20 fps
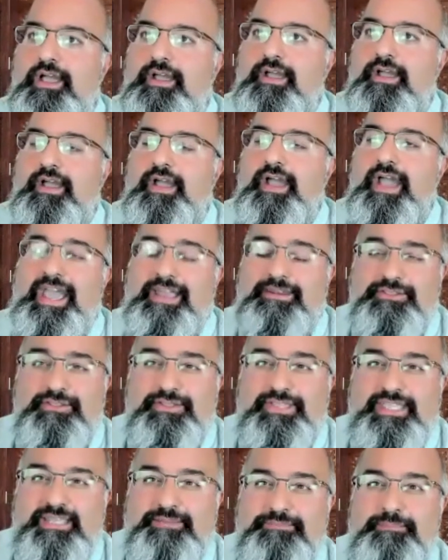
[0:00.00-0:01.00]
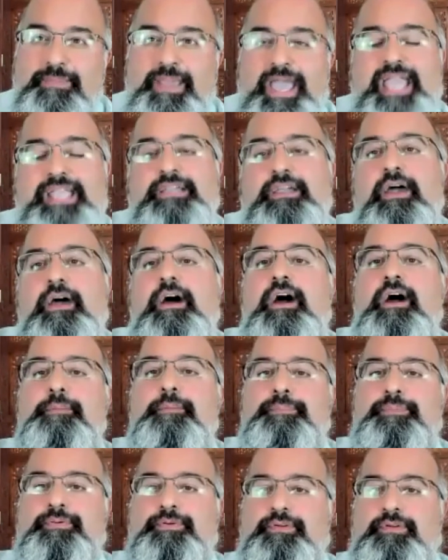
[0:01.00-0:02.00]
how do you get back
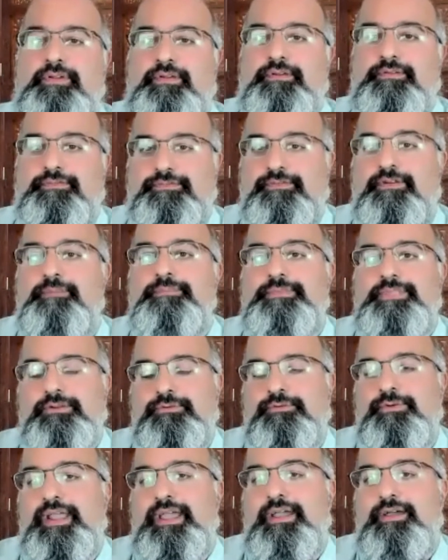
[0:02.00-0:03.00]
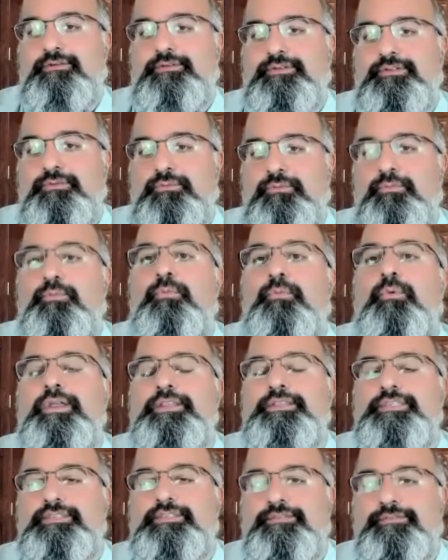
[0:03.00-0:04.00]
up from the ground
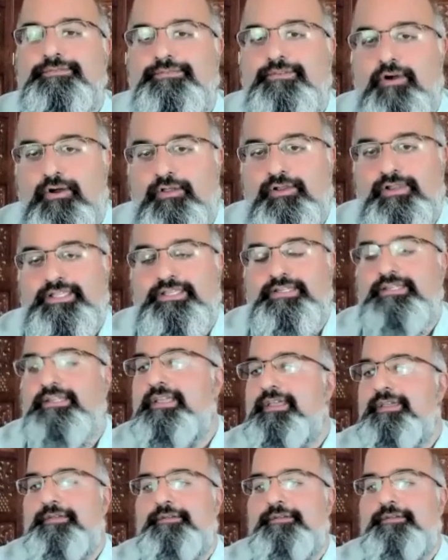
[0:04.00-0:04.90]
once you've fallen,